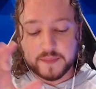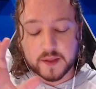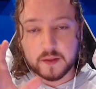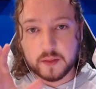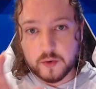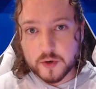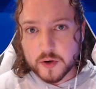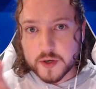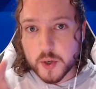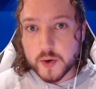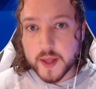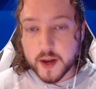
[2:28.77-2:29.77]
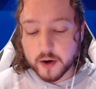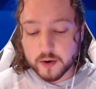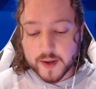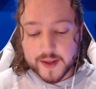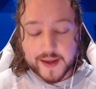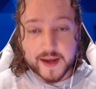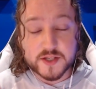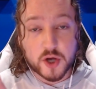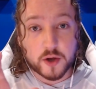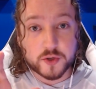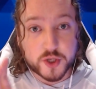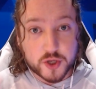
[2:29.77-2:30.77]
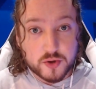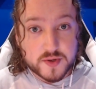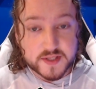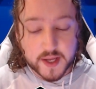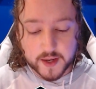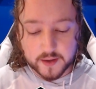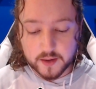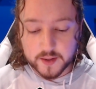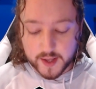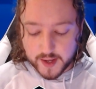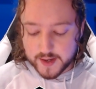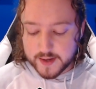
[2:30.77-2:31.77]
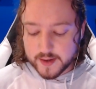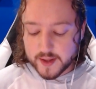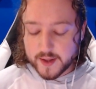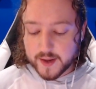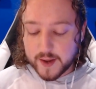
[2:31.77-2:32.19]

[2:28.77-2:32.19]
The Lunar New Year is on Tuesday, okay?